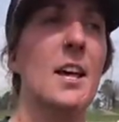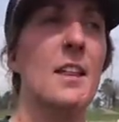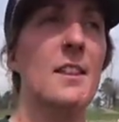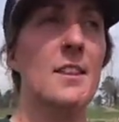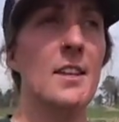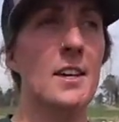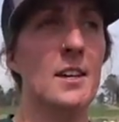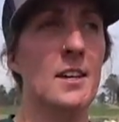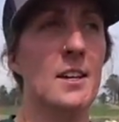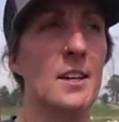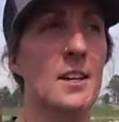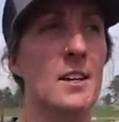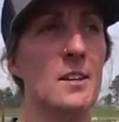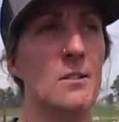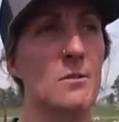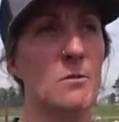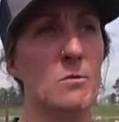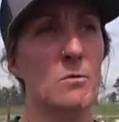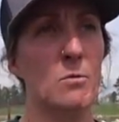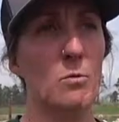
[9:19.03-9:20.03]

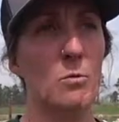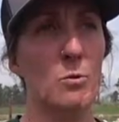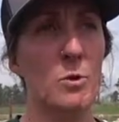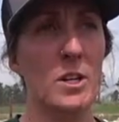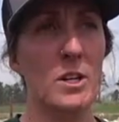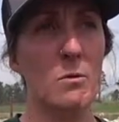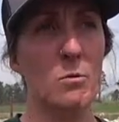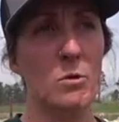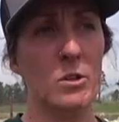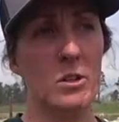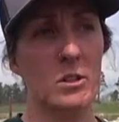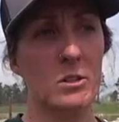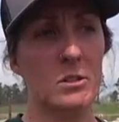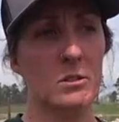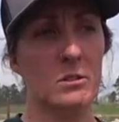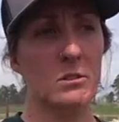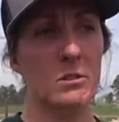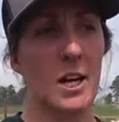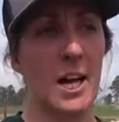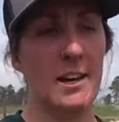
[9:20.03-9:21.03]
then we
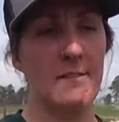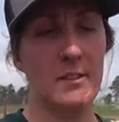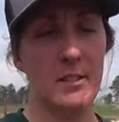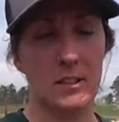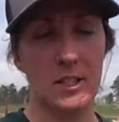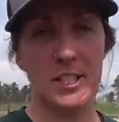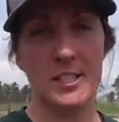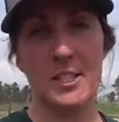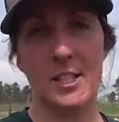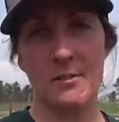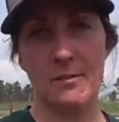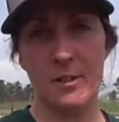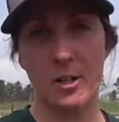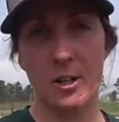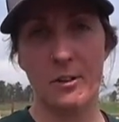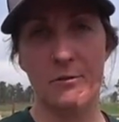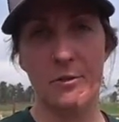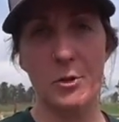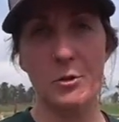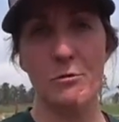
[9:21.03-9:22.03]
will, I have a list of
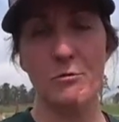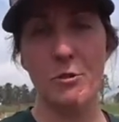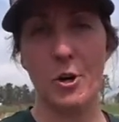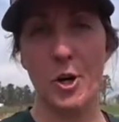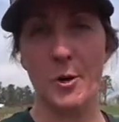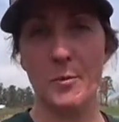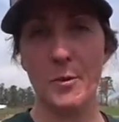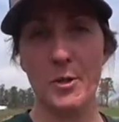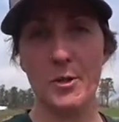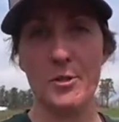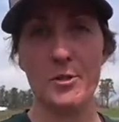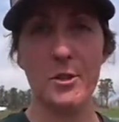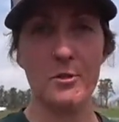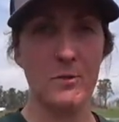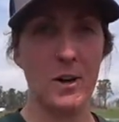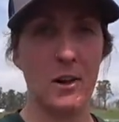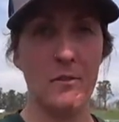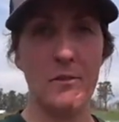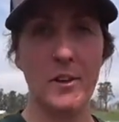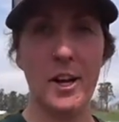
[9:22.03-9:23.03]
a few farmers
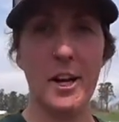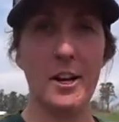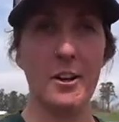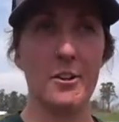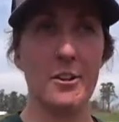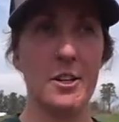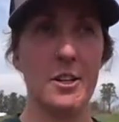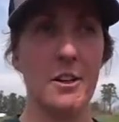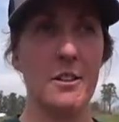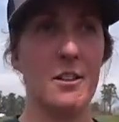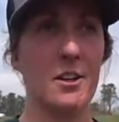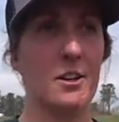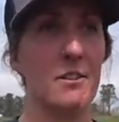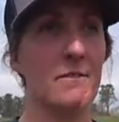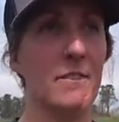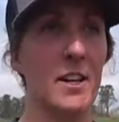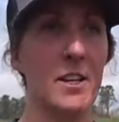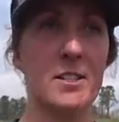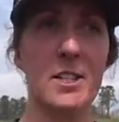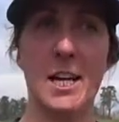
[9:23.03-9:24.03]
around the area that are
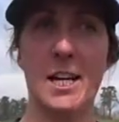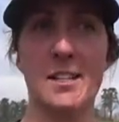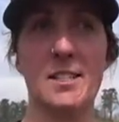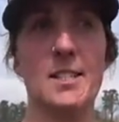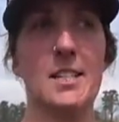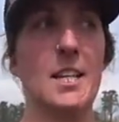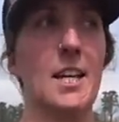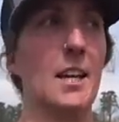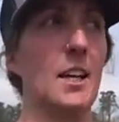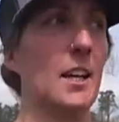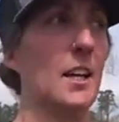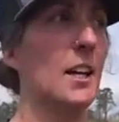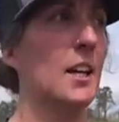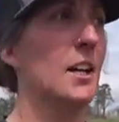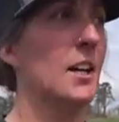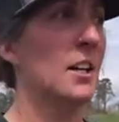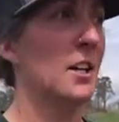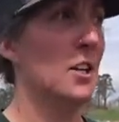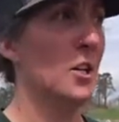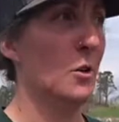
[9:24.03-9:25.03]
fantastic,
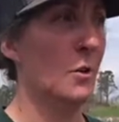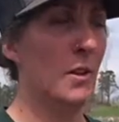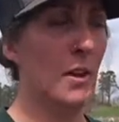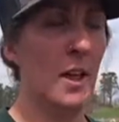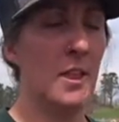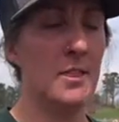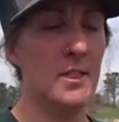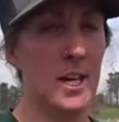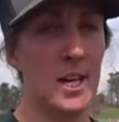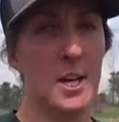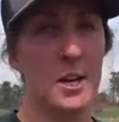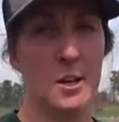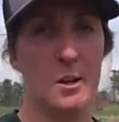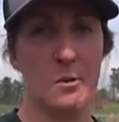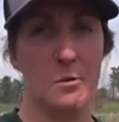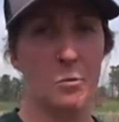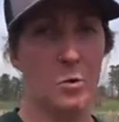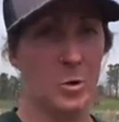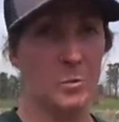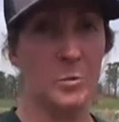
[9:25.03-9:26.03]
you know, and
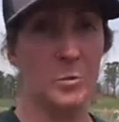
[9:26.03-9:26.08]
they will